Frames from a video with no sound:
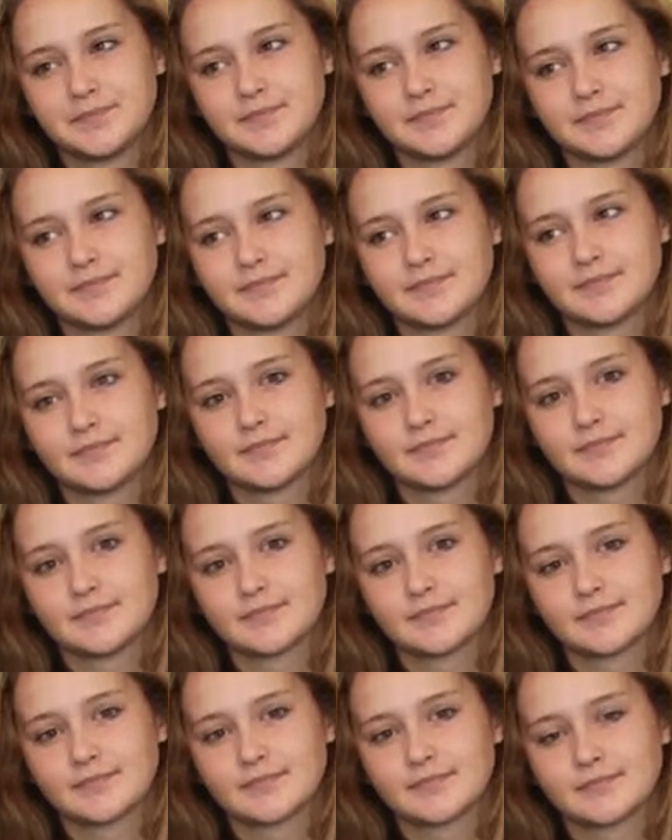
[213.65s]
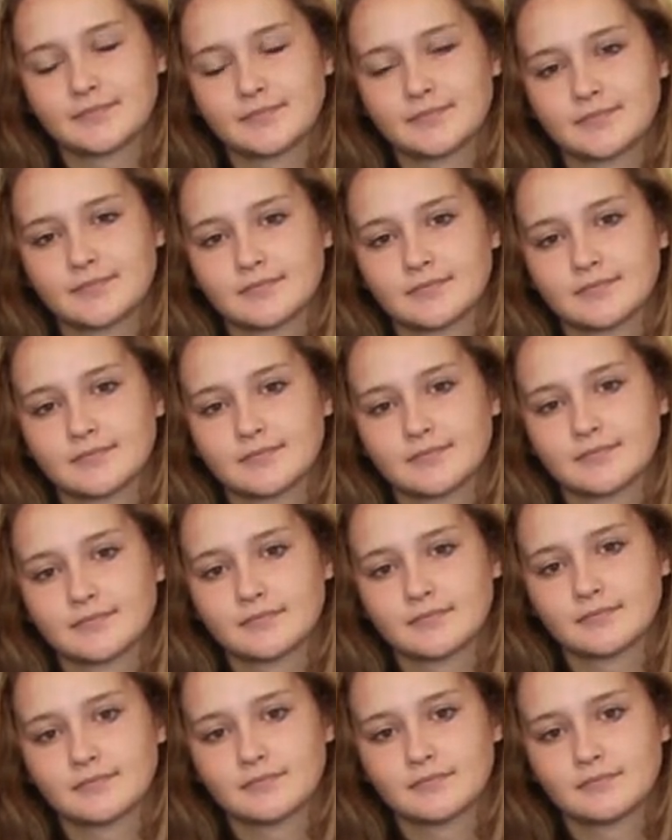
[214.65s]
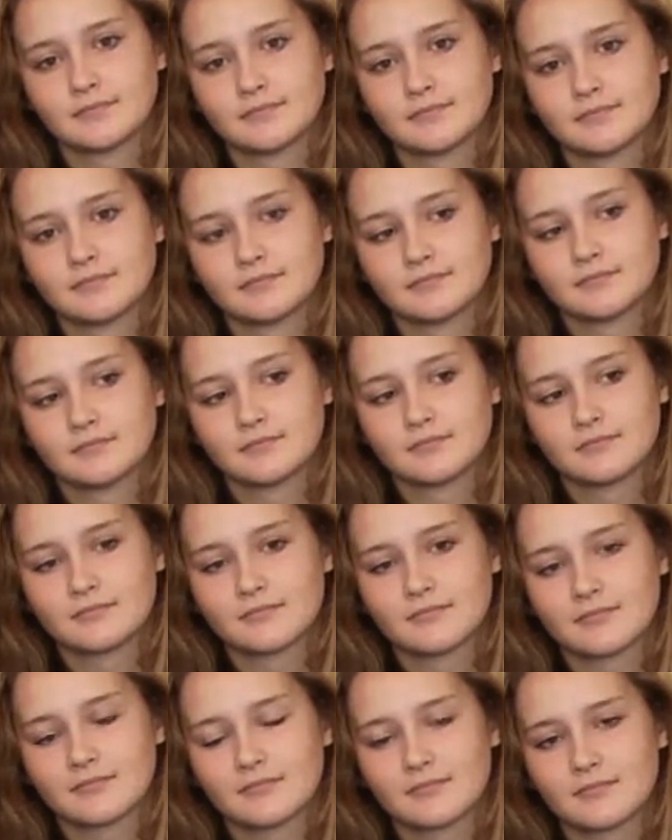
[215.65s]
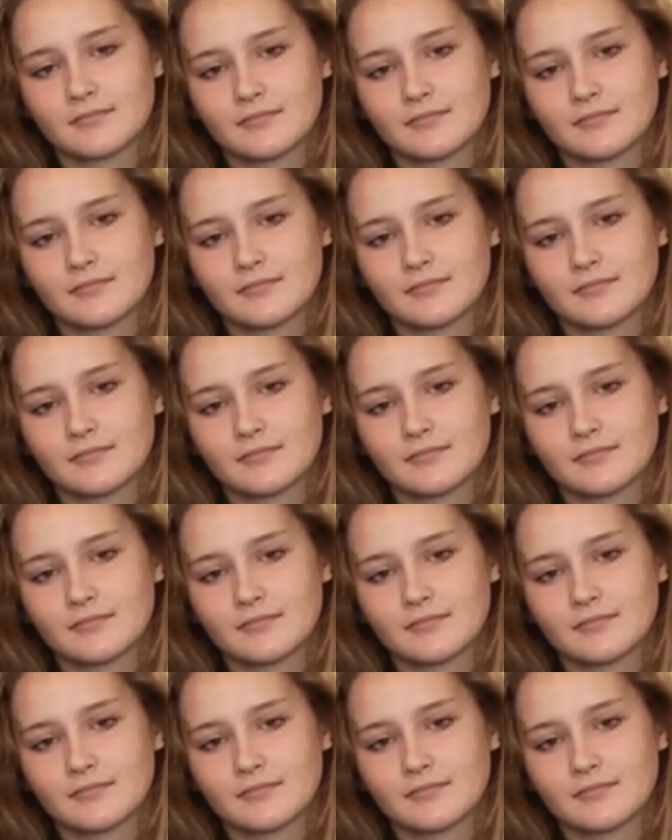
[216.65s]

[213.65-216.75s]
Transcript: No words are spoken by the person on screen.